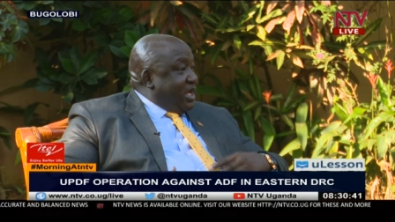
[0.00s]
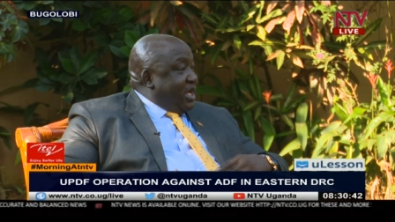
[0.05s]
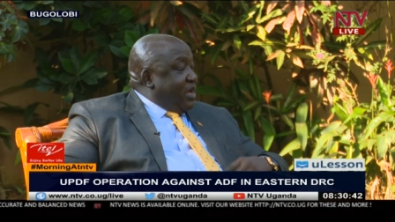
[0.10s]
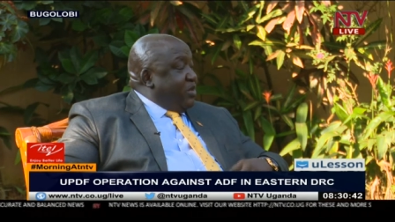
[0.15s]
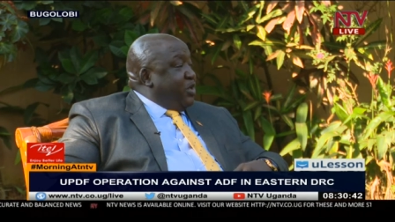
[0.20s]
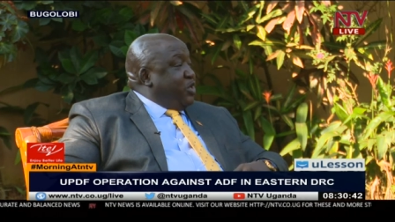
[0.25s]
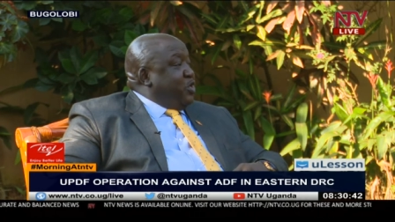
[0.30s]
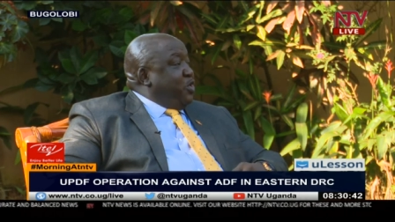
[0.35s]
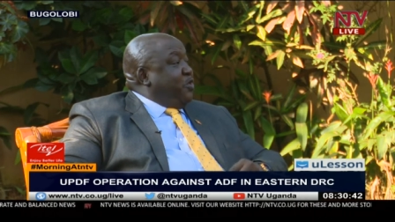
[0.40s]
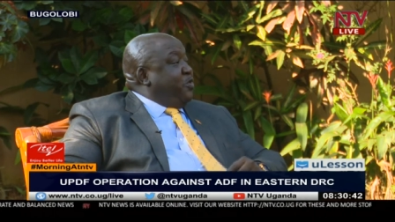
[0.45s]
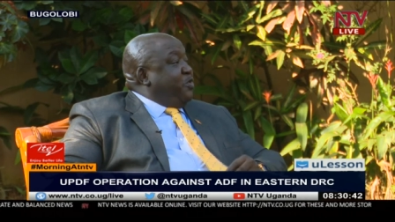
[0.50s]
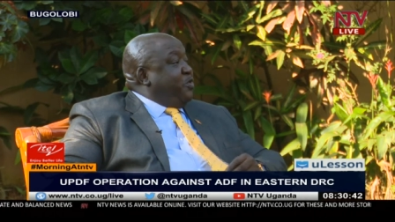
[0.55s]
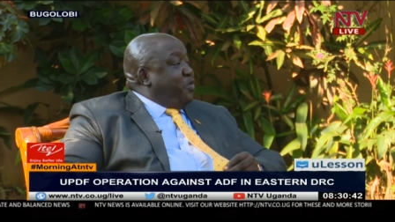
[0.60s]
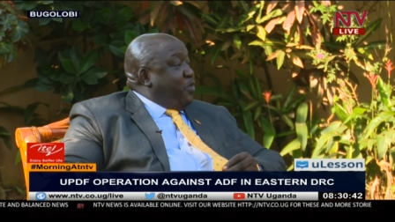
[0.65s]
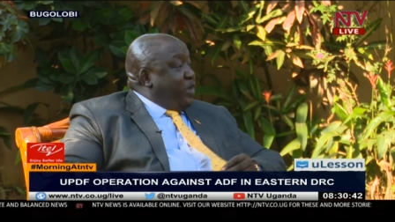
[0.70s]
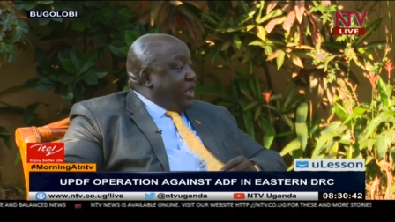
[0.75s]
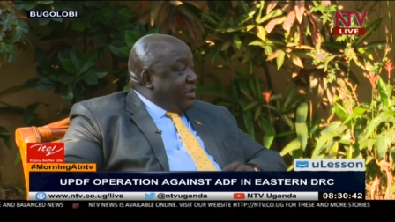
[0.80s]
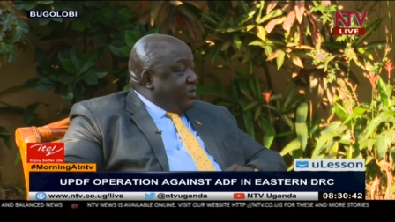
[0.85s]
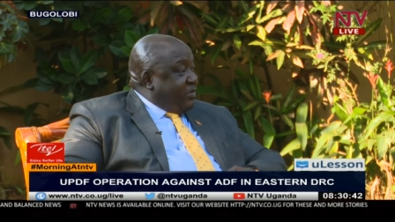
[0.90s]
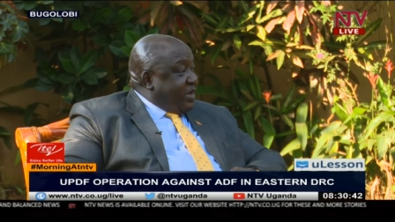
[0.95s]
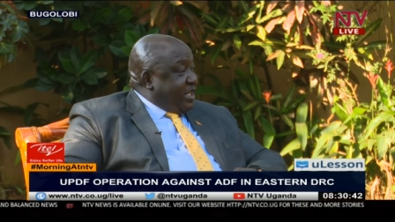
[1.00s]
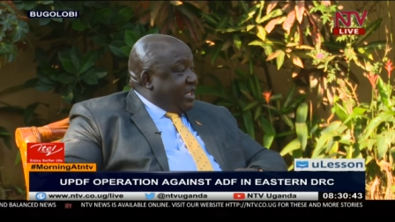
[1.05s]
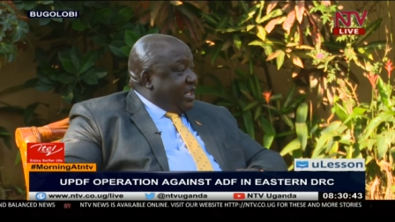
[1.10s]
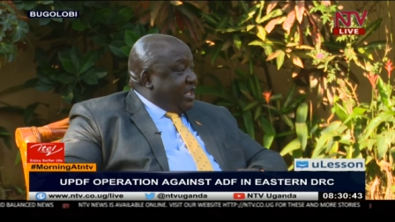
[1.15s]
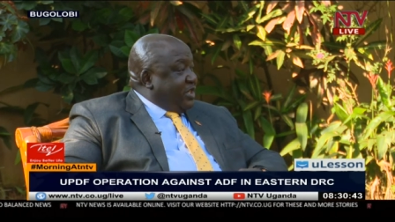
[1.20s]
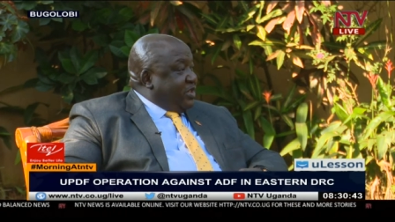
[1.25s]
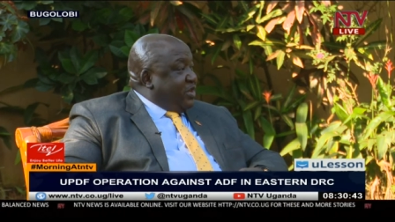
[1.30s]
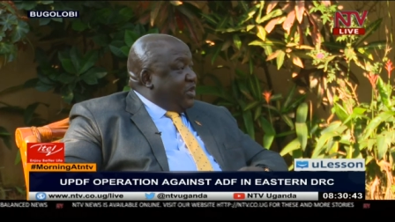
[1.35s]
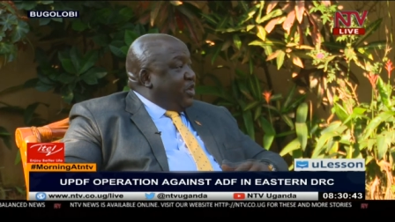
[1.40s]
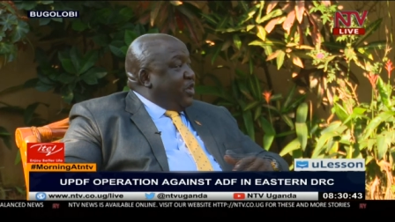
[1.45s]
And we took full
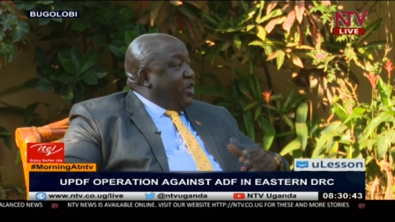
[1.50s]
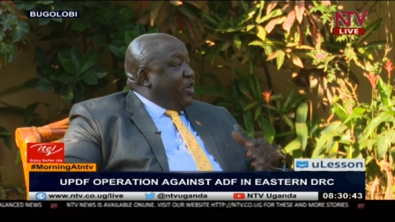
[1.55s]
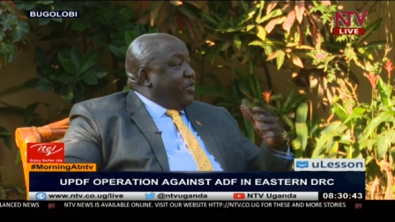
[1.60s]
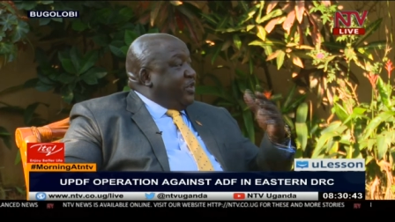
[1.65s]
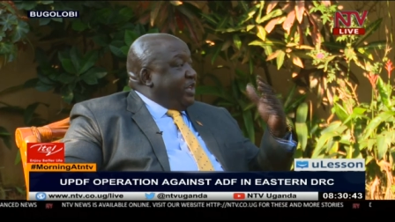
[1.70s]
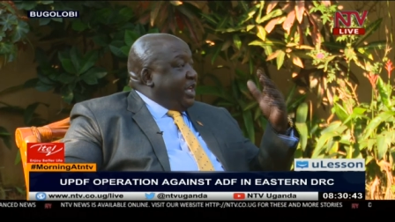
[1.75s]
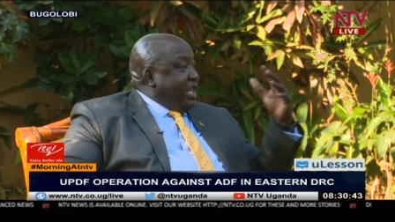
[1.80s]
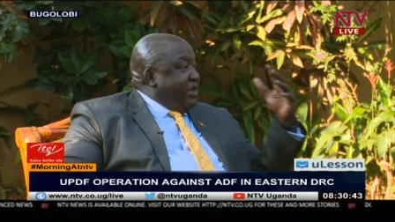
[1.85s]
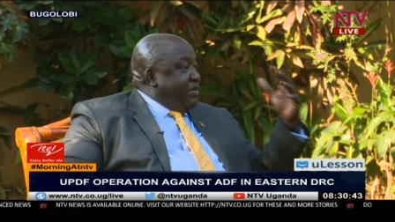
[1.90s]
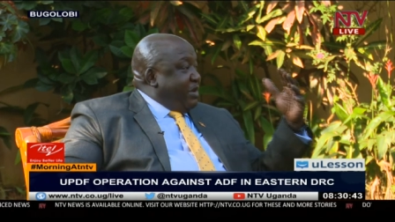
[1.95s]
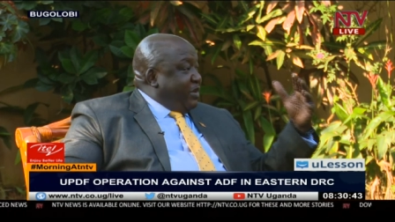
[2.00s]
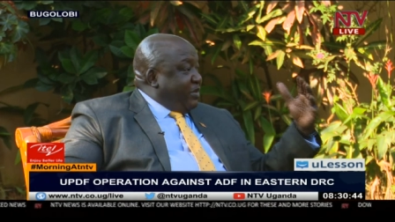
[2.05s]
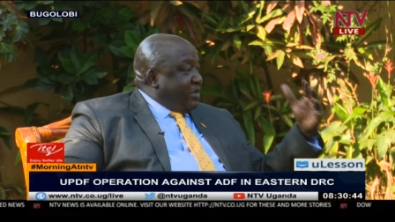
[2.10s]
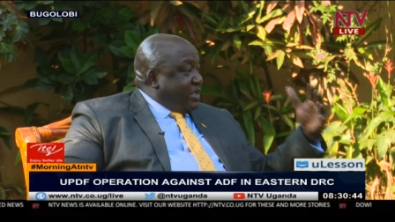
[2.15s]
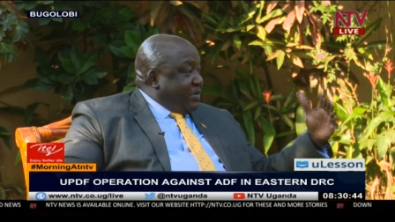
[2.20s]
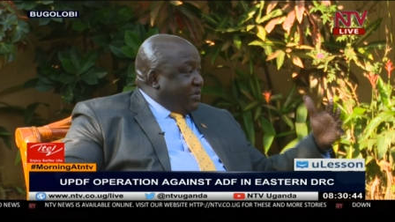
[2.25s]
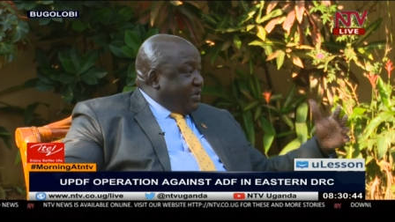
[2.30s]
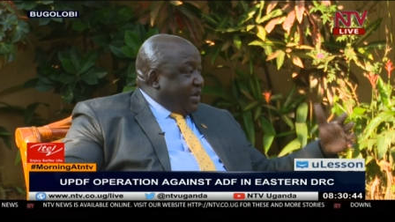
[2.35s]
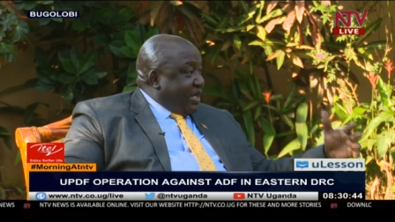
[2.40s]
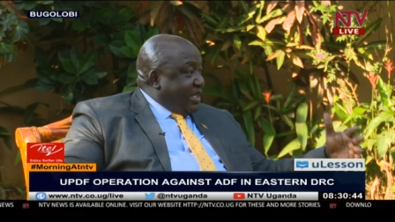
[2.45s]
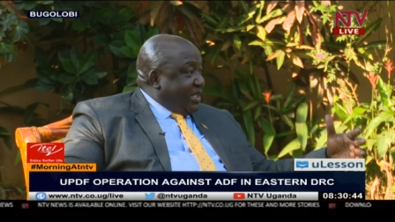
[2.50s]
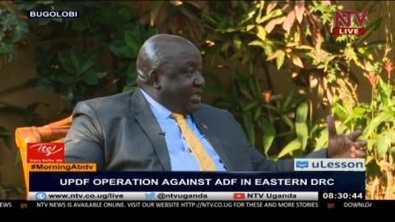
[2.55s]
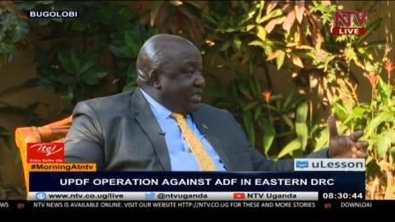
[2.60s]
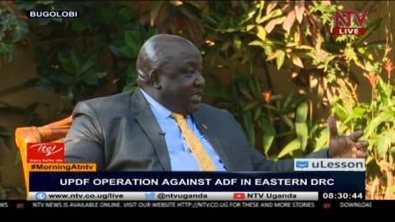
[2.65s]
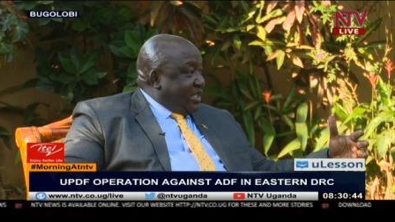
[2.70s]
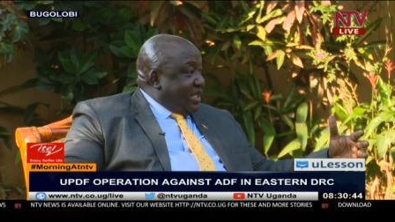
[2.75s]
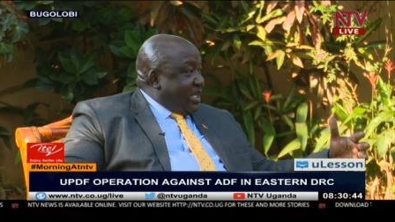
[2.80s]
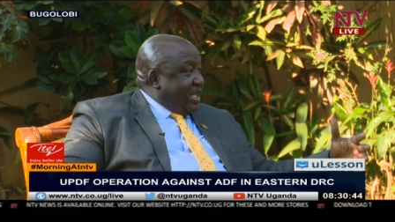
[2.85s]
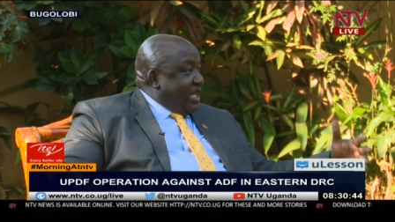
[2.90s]
advantage of the element of surprise.